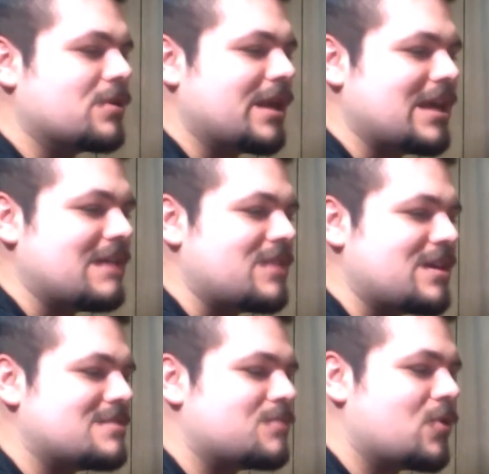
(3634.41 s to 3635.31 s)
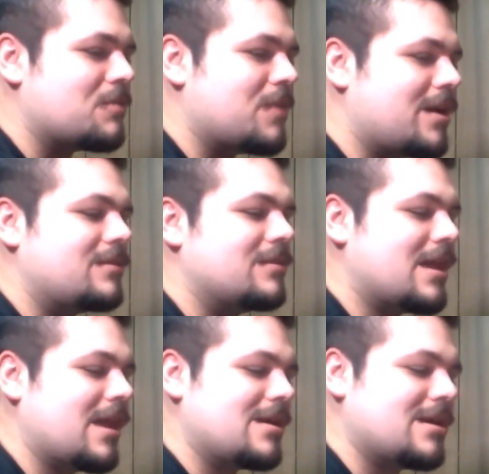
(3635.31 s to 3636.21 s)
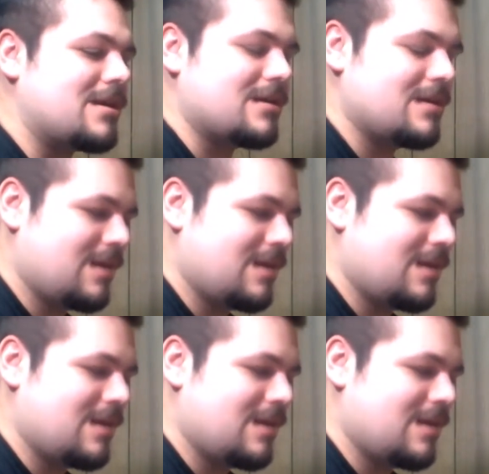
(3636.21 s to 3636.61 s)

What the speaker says: like, EVs in Pokemon, that idea.